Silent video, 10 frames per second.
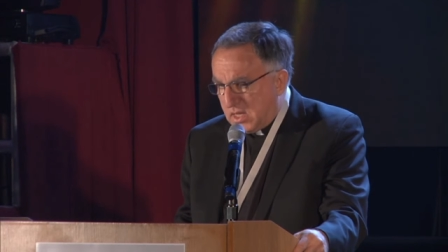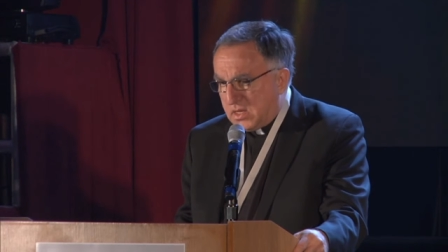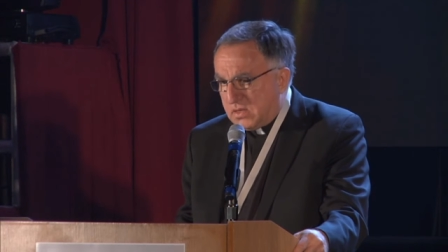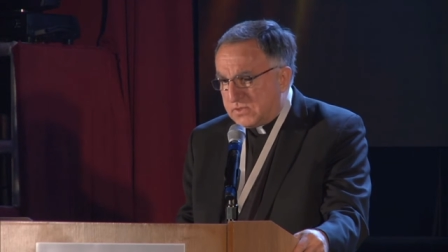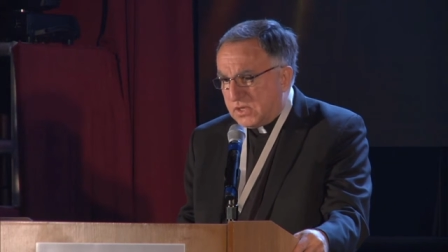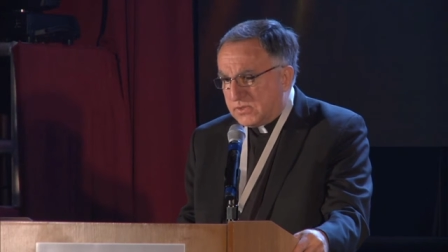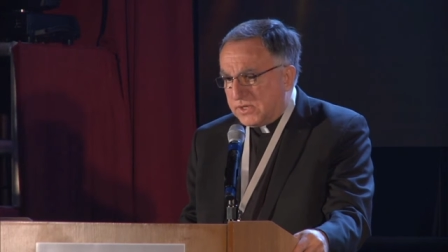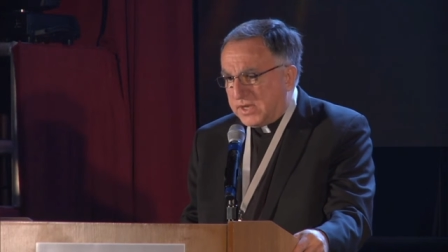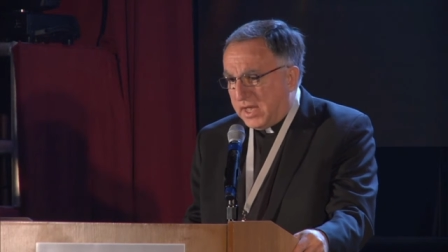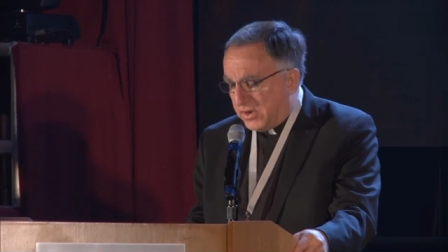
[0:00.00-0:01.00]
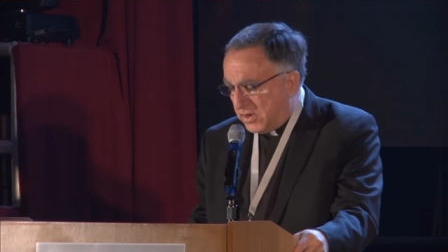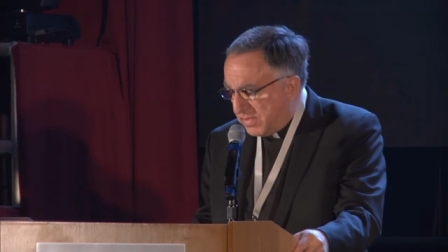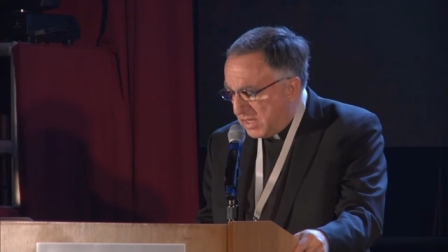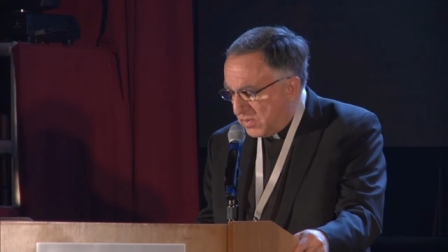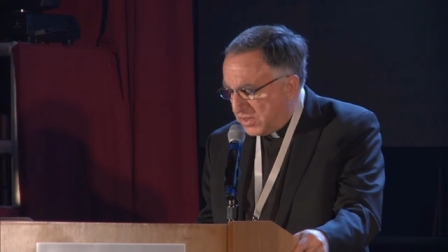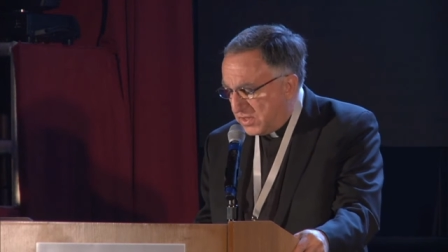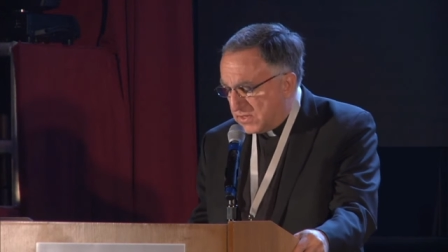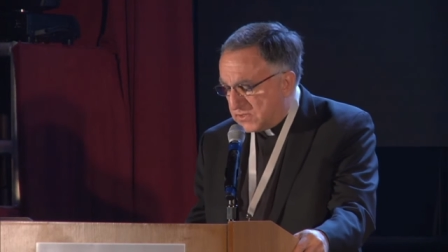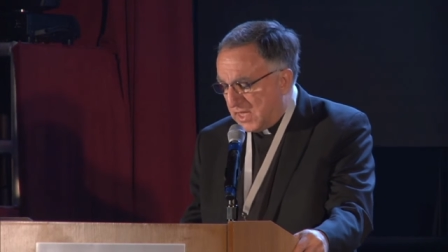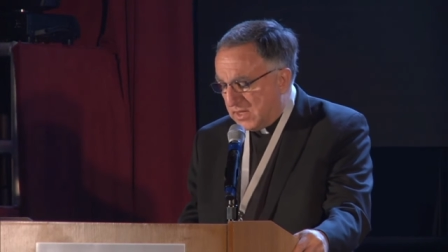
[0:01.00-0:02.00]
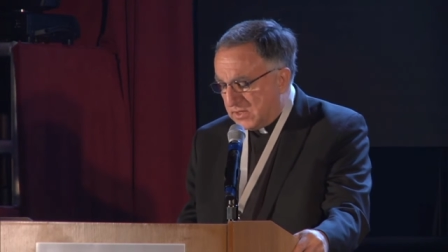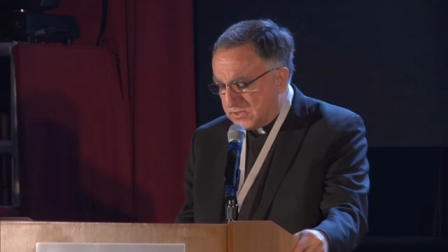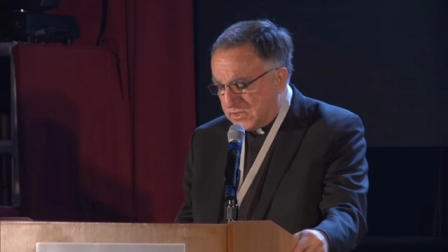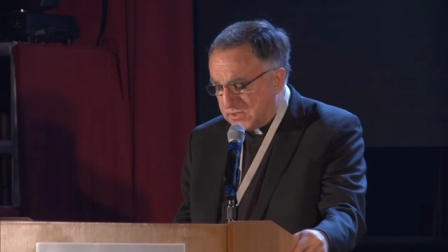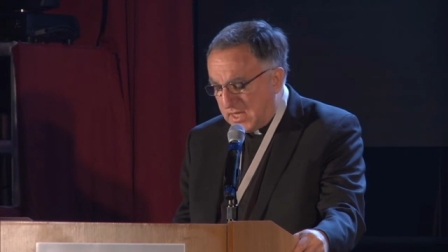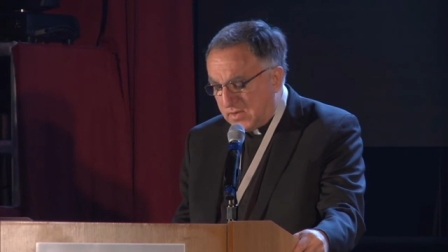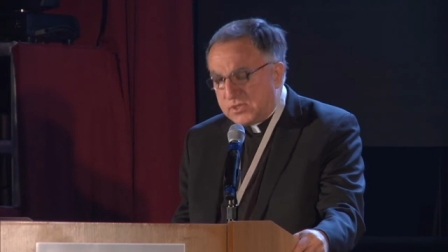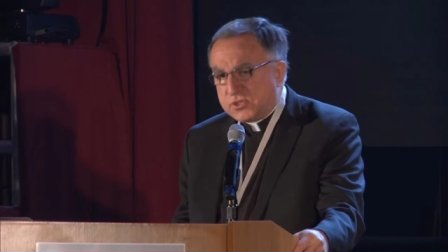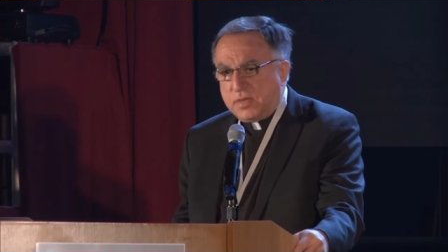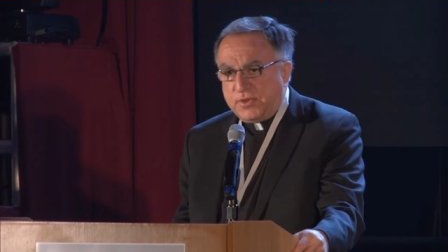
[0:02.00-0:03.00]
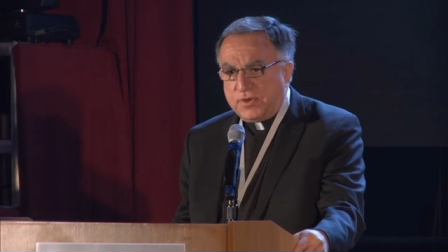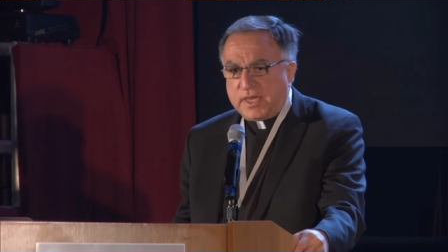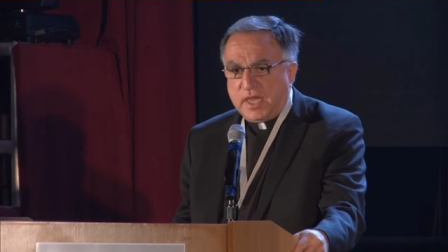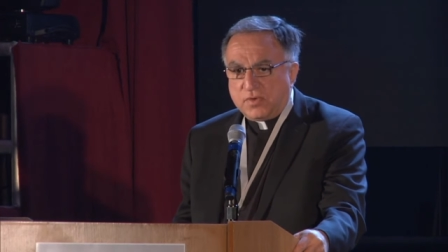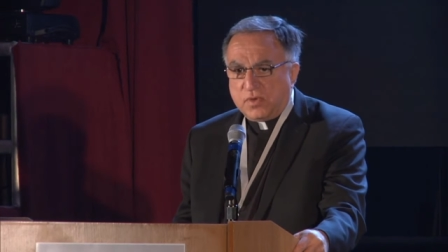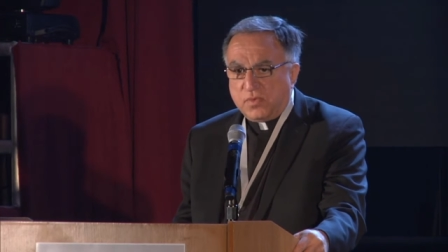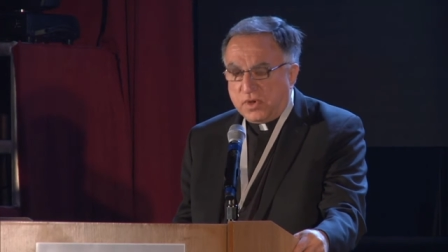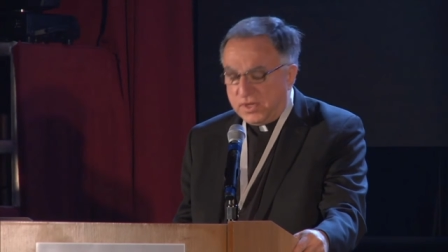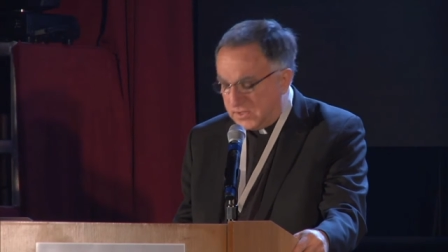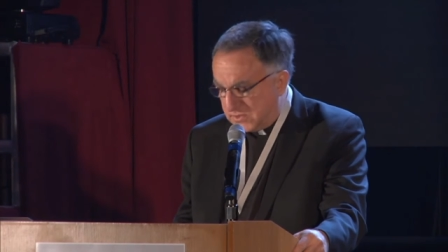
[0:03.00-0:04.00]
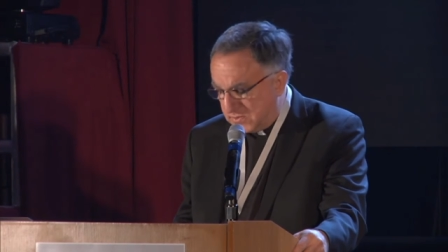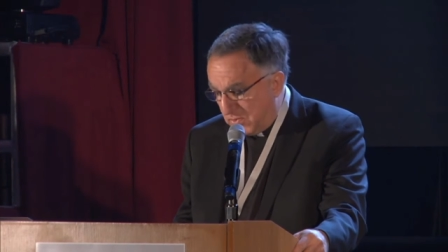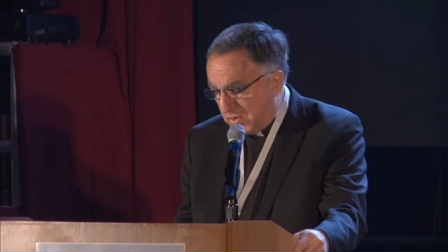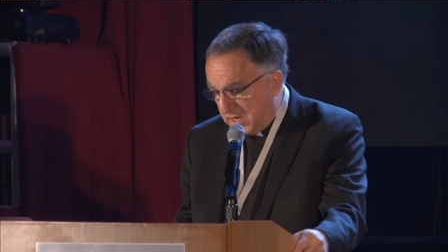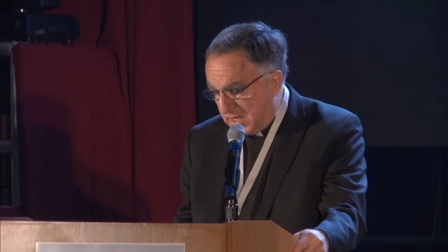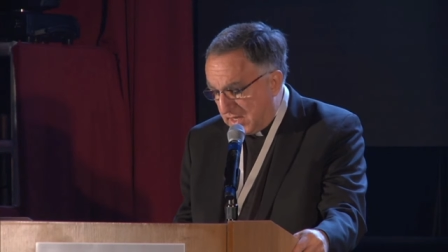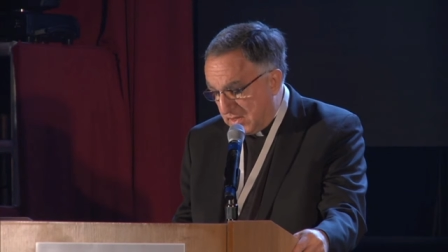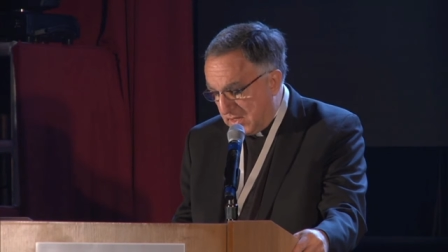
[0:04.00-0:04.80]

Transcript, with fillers: You've chosen to honor me with the DeSales Distinguished Communicator Award this morning